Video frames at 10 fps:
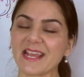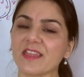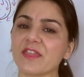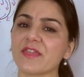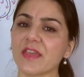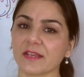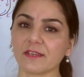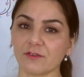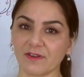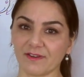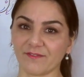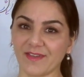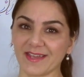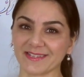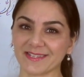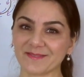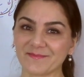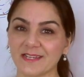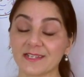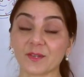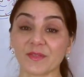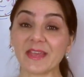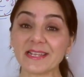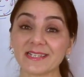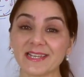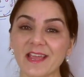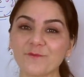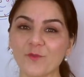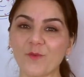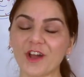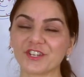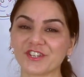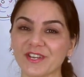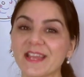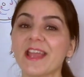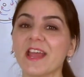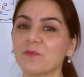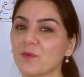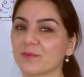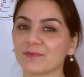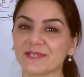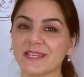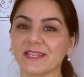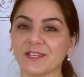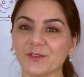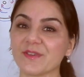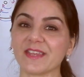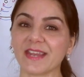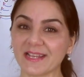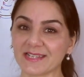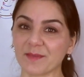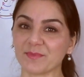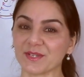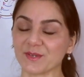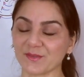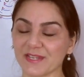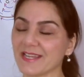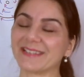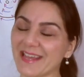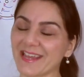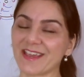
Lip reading: and thank you in advance. So thanks again for watching, and we will be seeing you in the next episode. Take